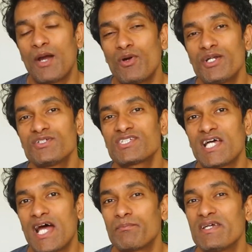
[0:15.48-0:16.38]
I want to
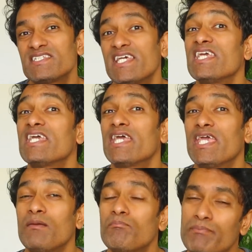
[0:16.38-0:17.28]
start by saying
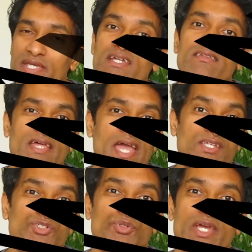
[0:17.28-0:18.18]
a big
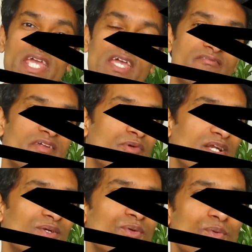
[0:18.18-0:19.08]
thanks to
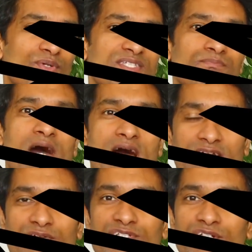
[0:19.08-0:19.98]
everyone who is
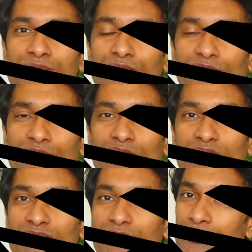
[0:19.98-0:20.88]
part of
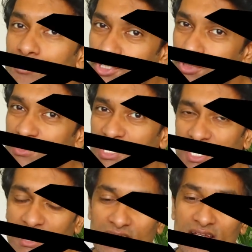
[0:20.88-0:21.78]
Chandoo.org YouTube
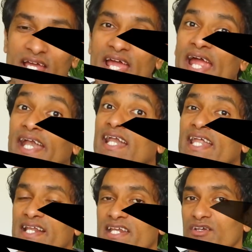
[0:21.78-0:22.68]
channel and
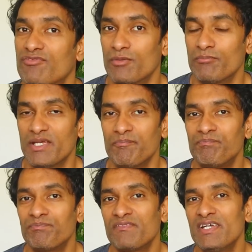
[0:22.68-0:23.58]
learning from me.
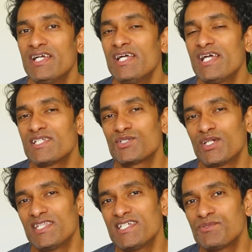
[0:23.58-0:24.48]

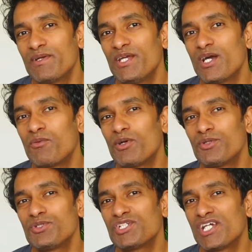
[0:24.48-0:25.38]
So in this video, I
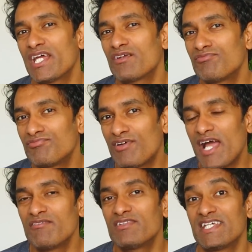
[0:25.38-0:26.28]
want to share
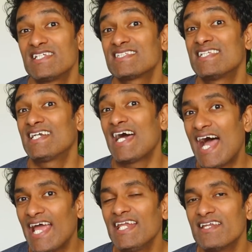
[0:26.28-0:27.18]
5 things that
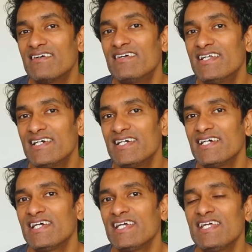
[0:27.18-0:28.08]
I learned
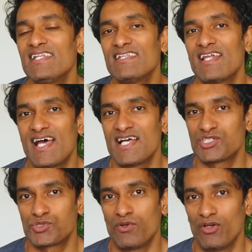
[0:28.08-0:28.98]
in the
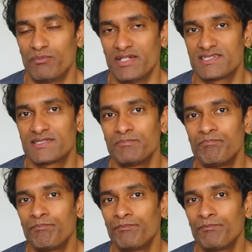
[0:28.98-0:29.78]
last 12 months.